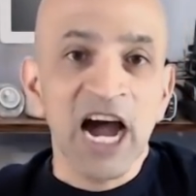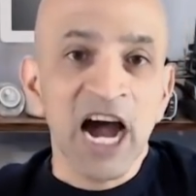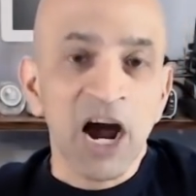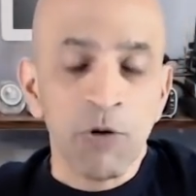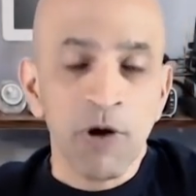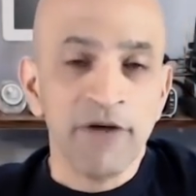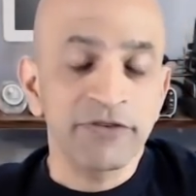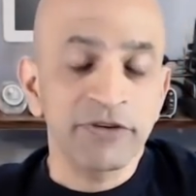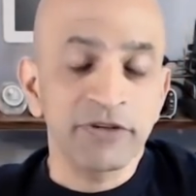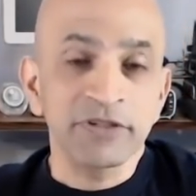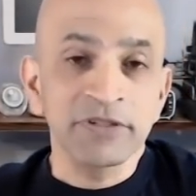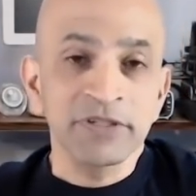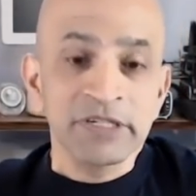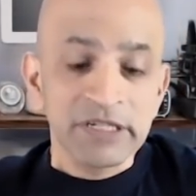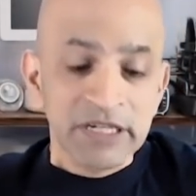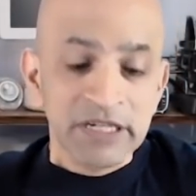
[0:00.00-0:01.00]

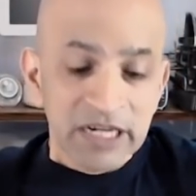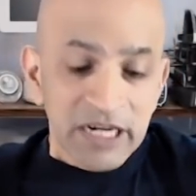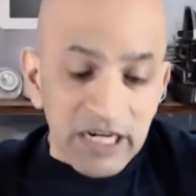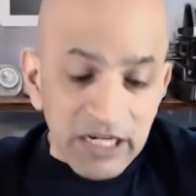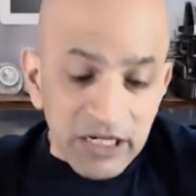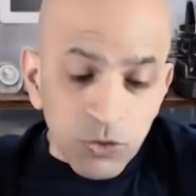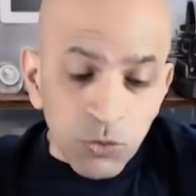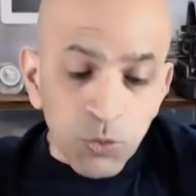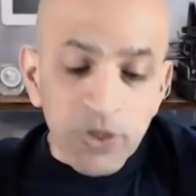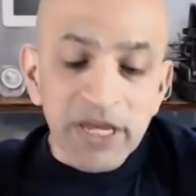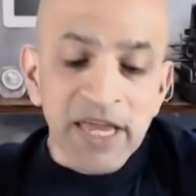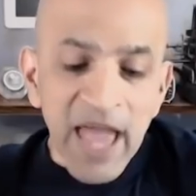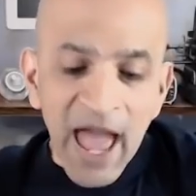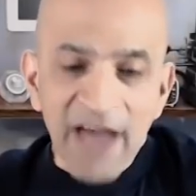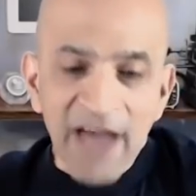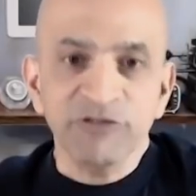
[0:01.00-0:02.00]
However,
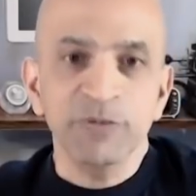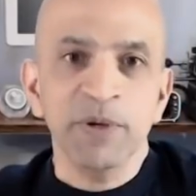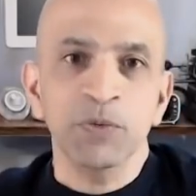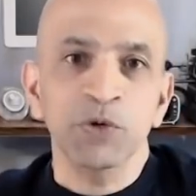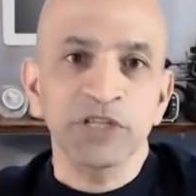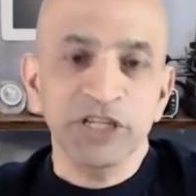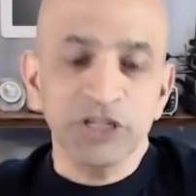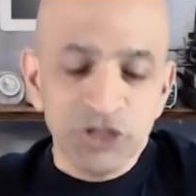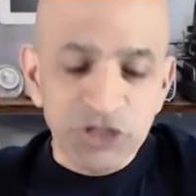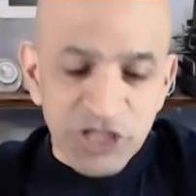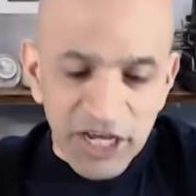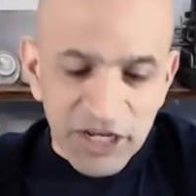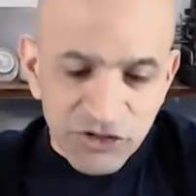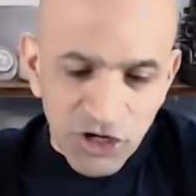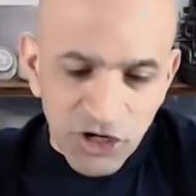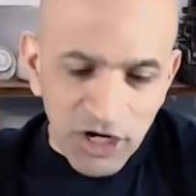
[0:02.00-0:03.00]
we have to be willing to
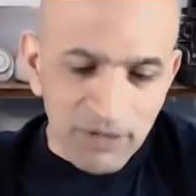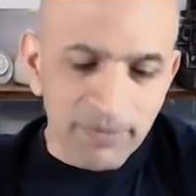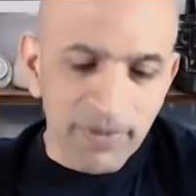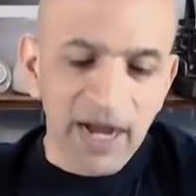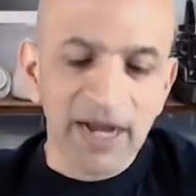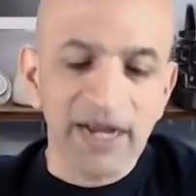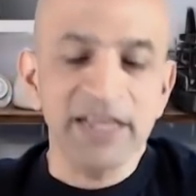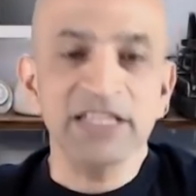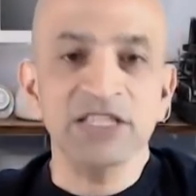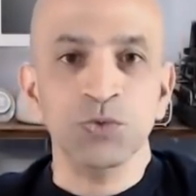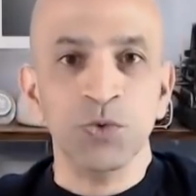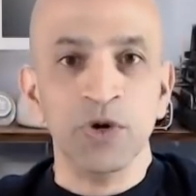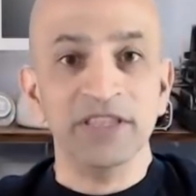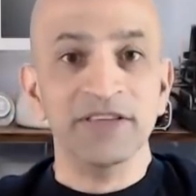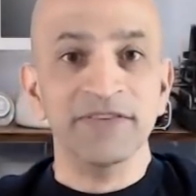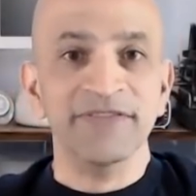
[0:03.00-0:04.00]
change our minds
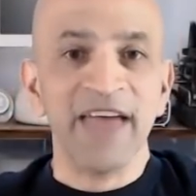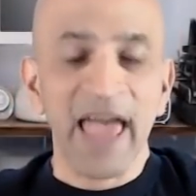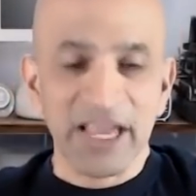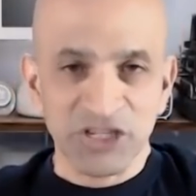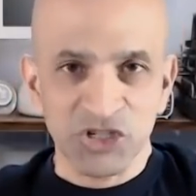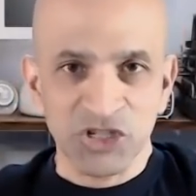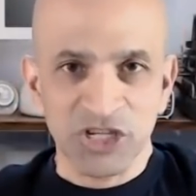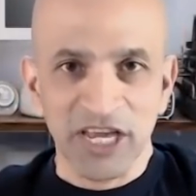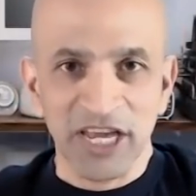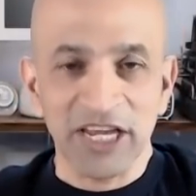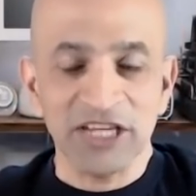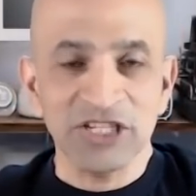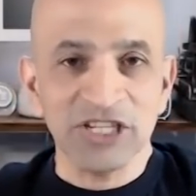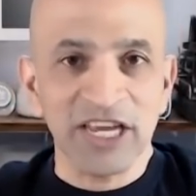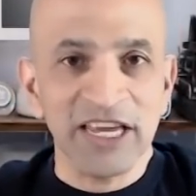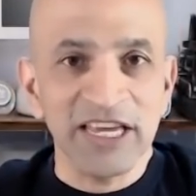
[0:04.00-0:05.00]
when the facts
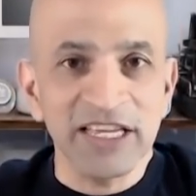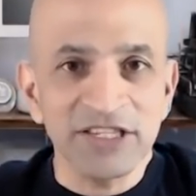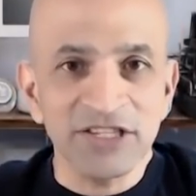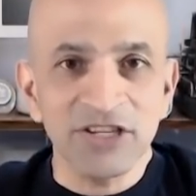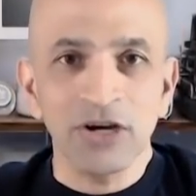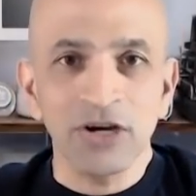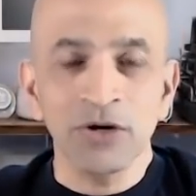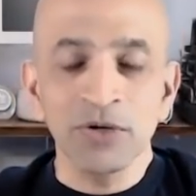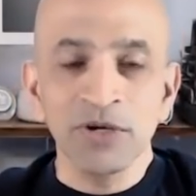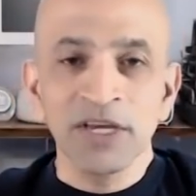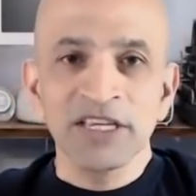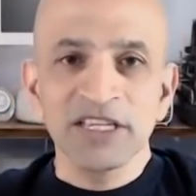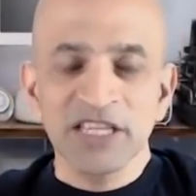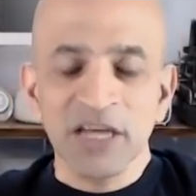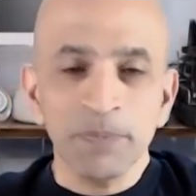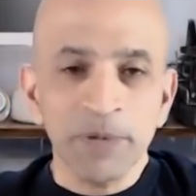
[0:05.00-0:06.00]
change. And so
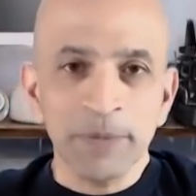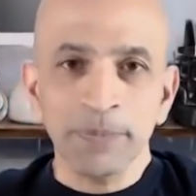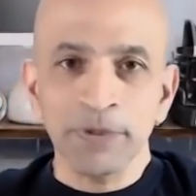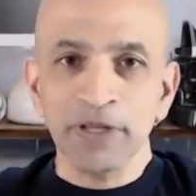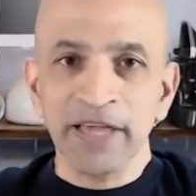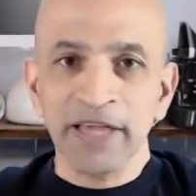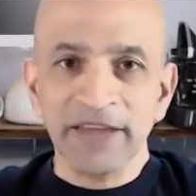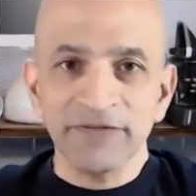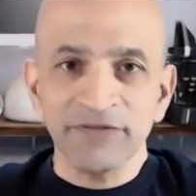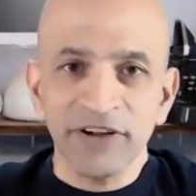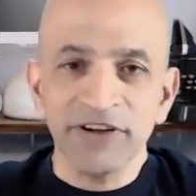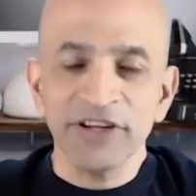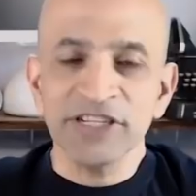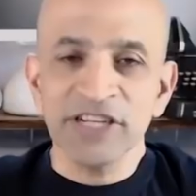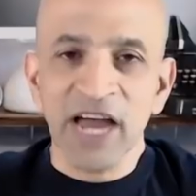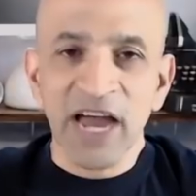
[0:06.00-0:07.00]
some people get
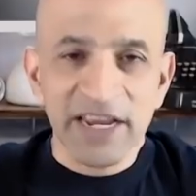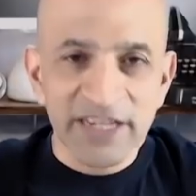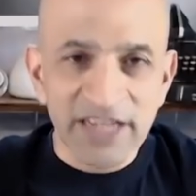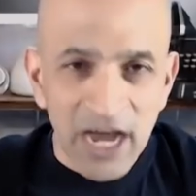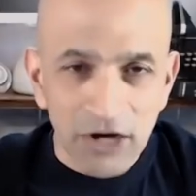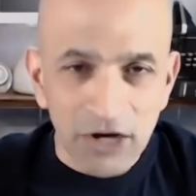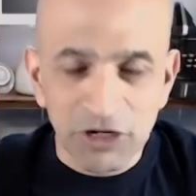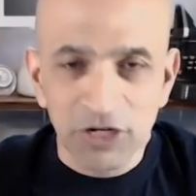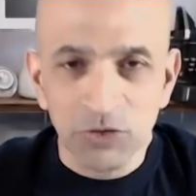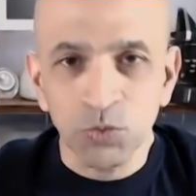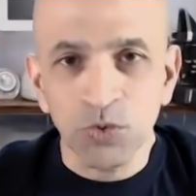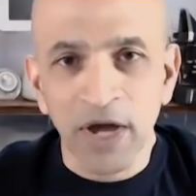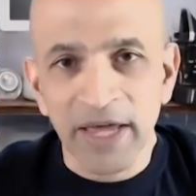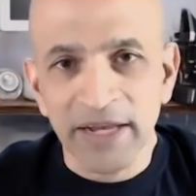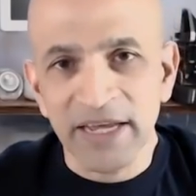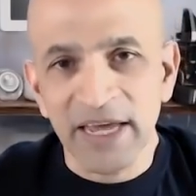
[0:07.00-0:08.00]
very tied down
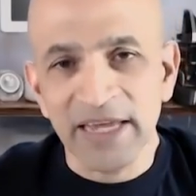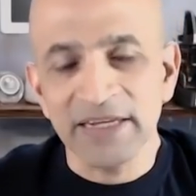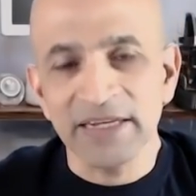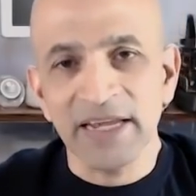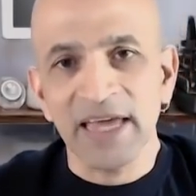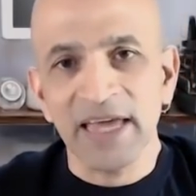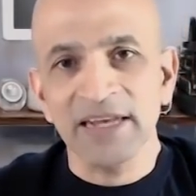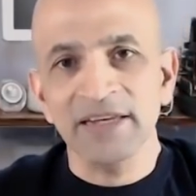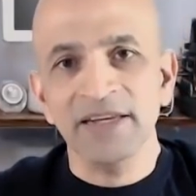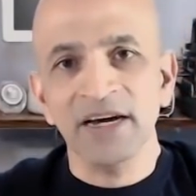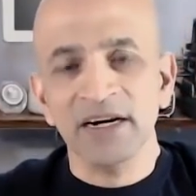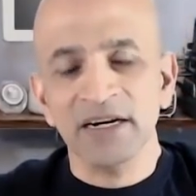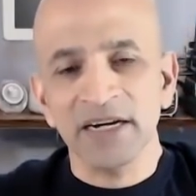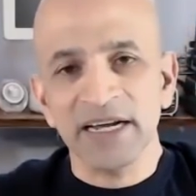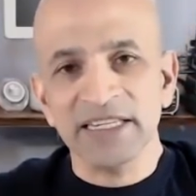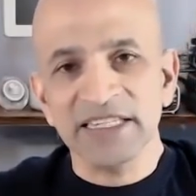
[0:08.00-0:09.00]
and
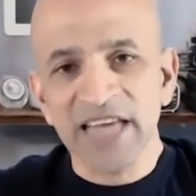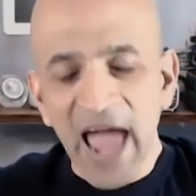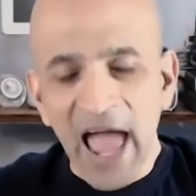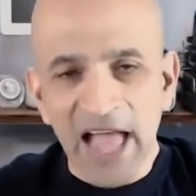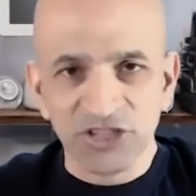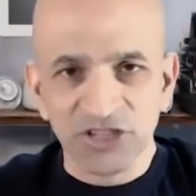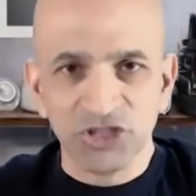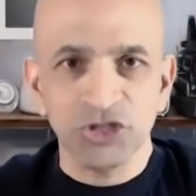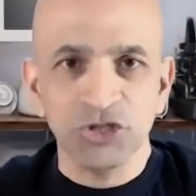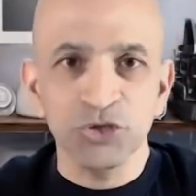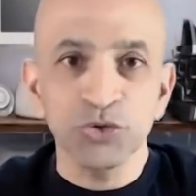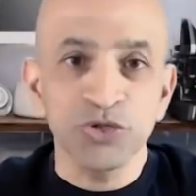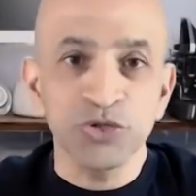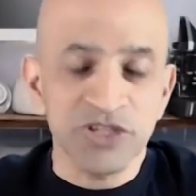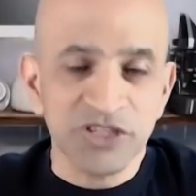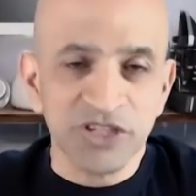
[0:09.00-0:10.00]
attached
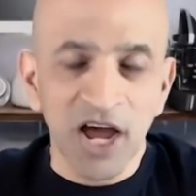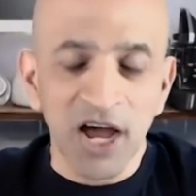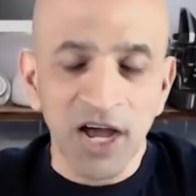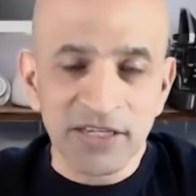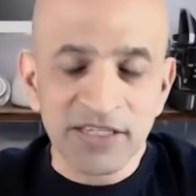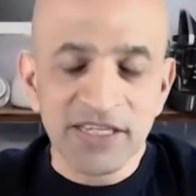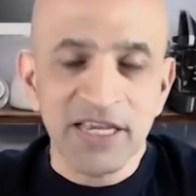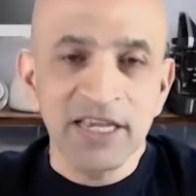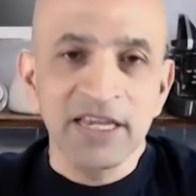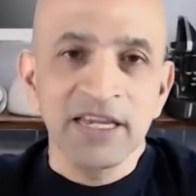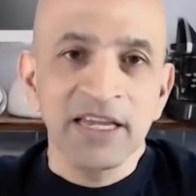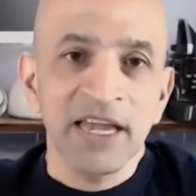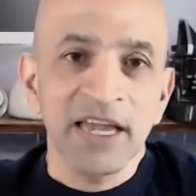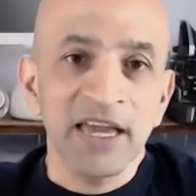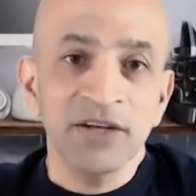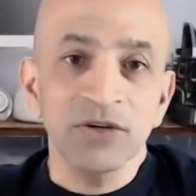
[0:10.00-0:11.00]
to the stocks.
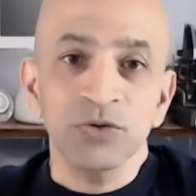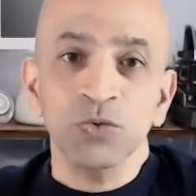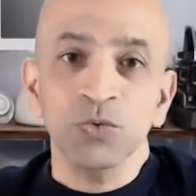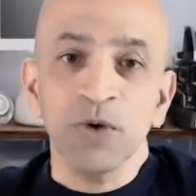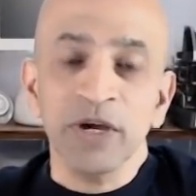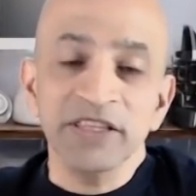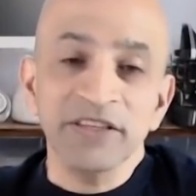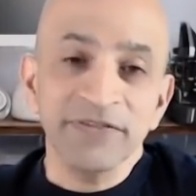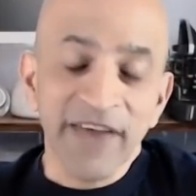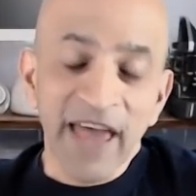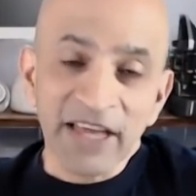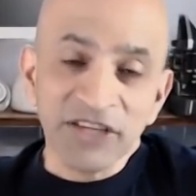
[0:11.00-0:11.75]
And when the